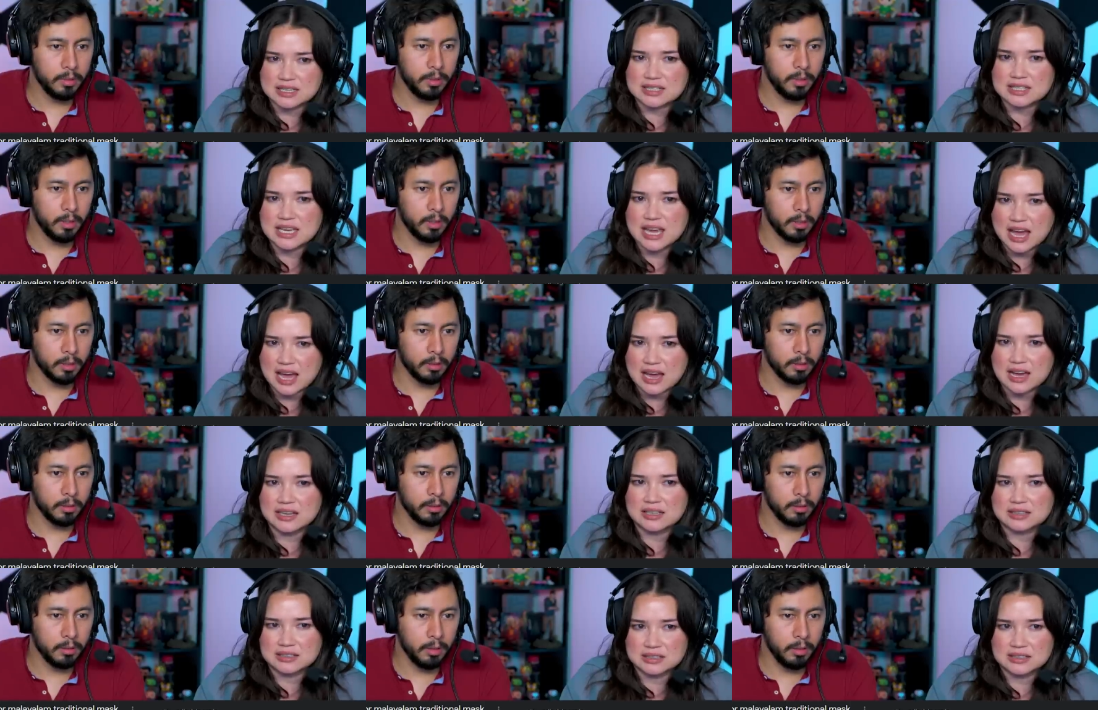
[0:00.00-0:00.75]
Speaker 1: Right
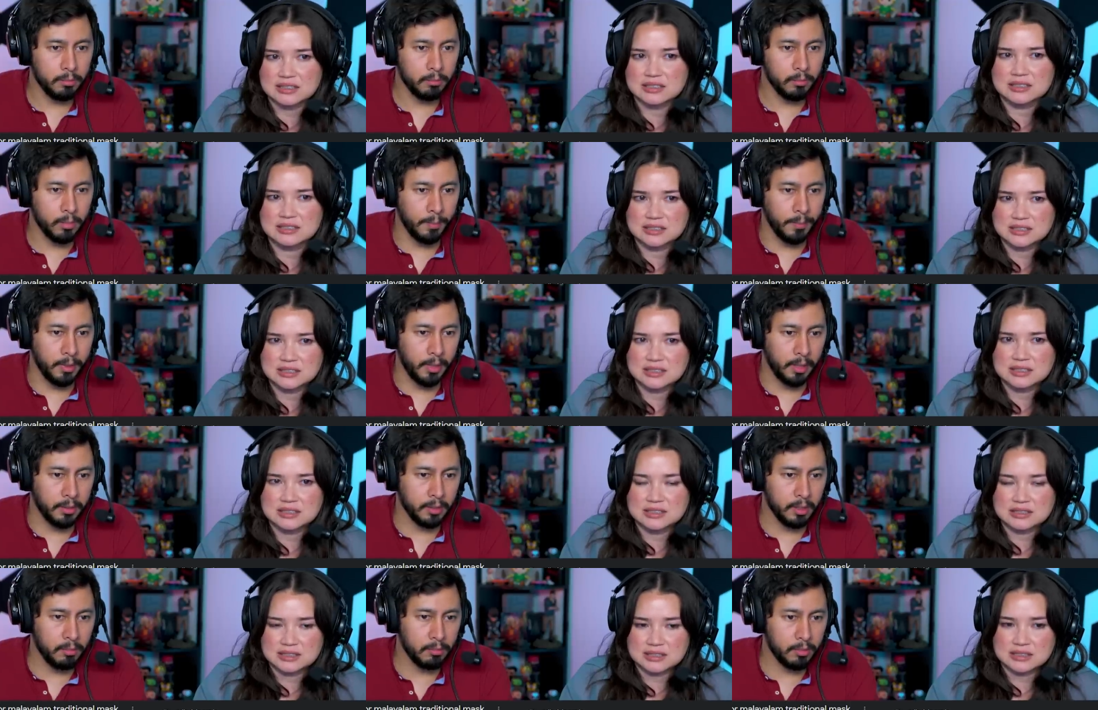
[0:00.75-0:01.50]
yeah.
Speaker 2: I, I, mean, I
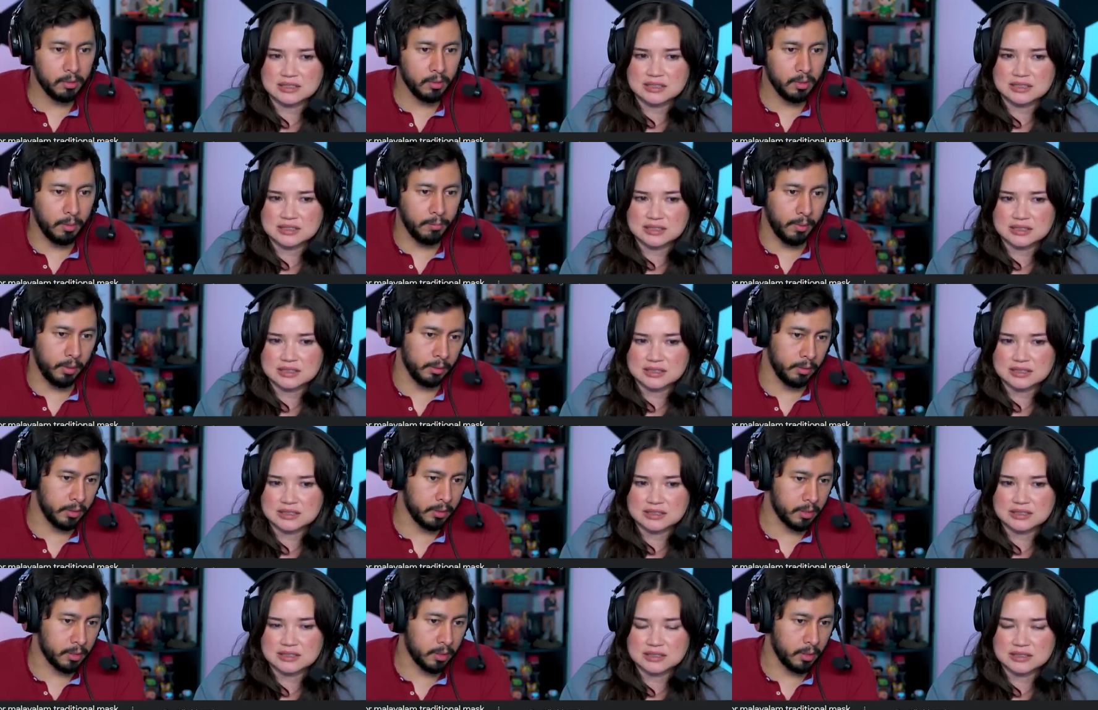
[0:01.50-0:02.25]
typed it, I mean,
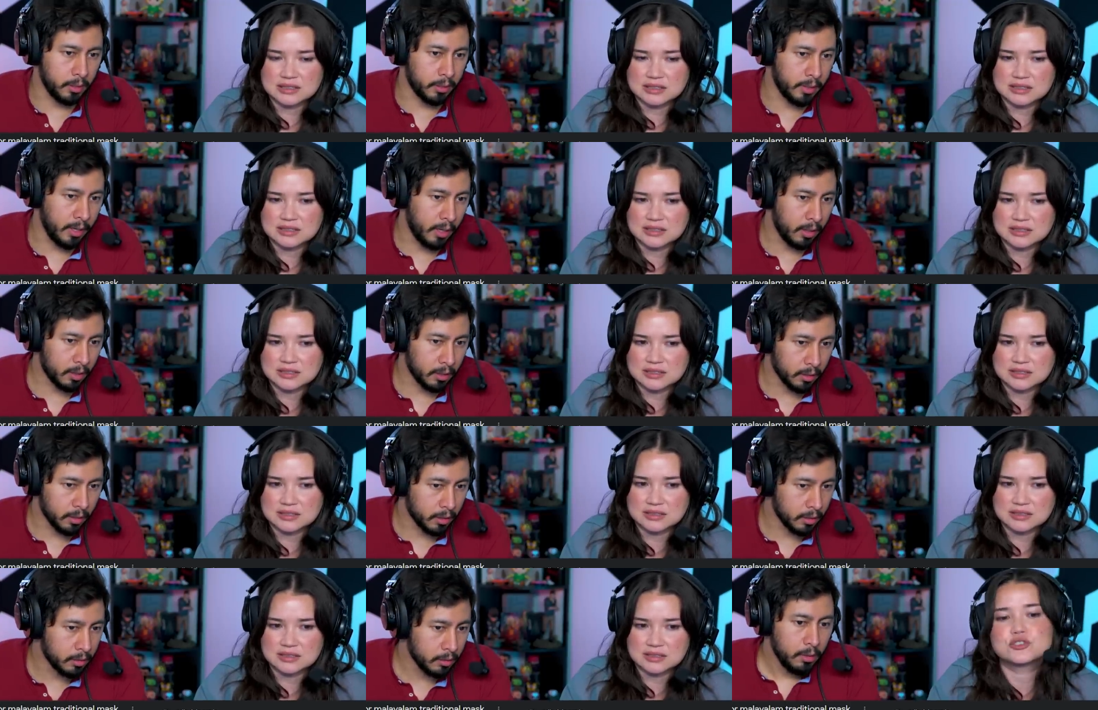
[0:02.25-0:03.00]
unless it's a
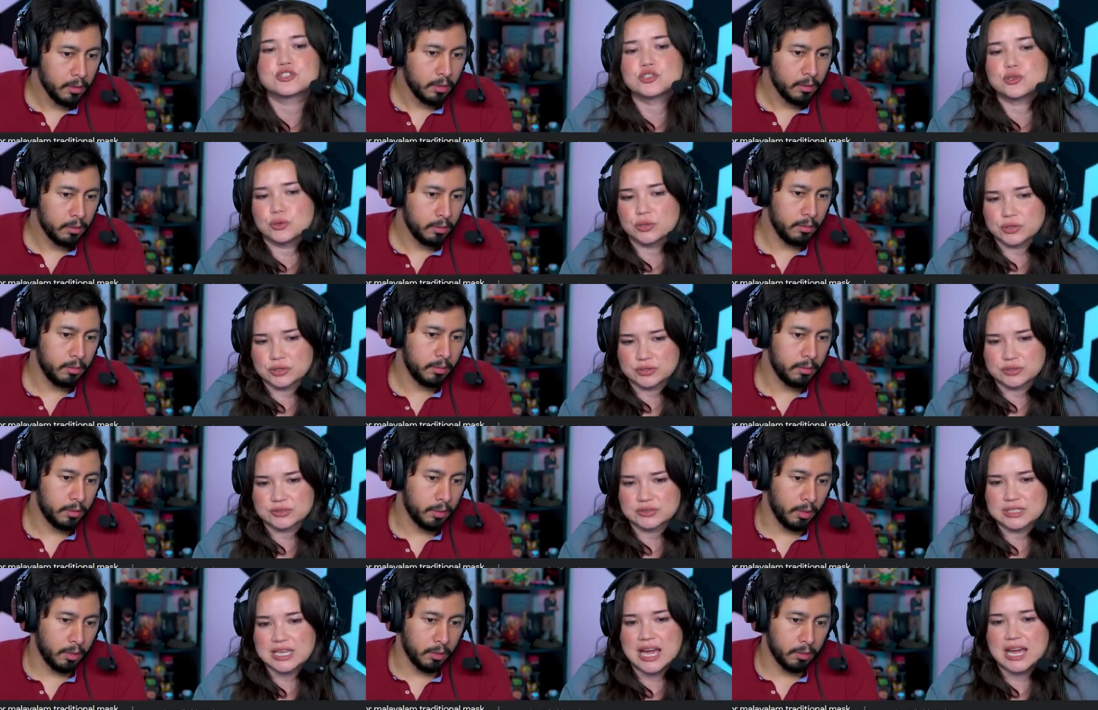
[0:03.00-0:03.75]
Kerala. Sure.
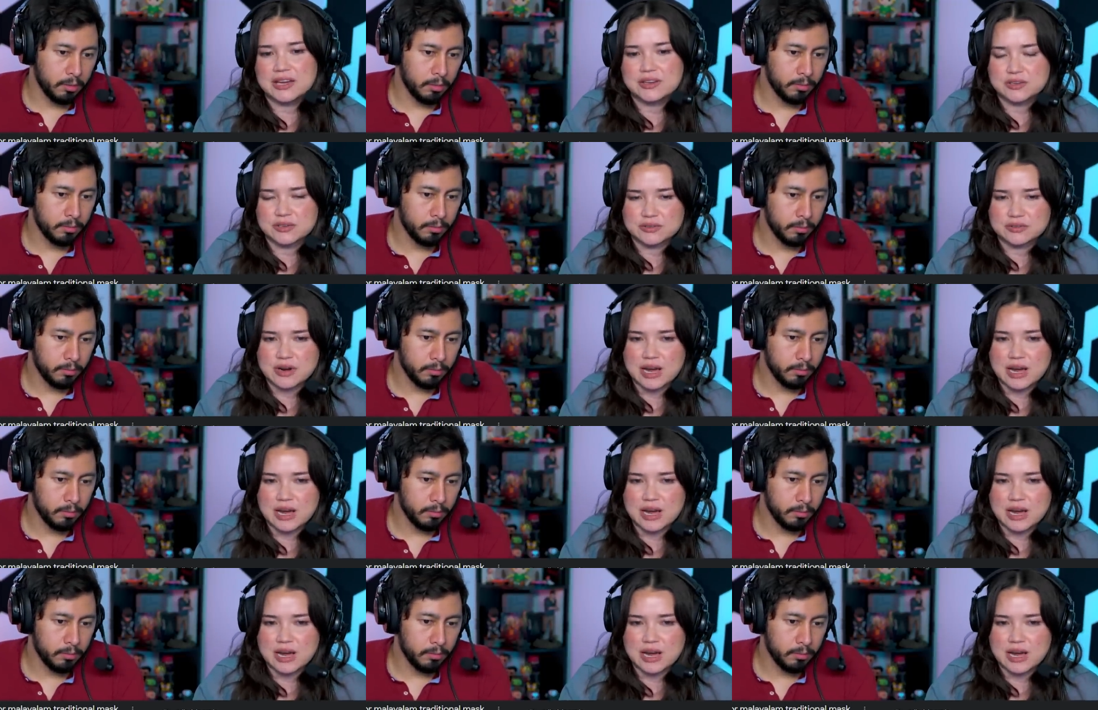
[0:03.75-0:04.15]
So Yeah, you're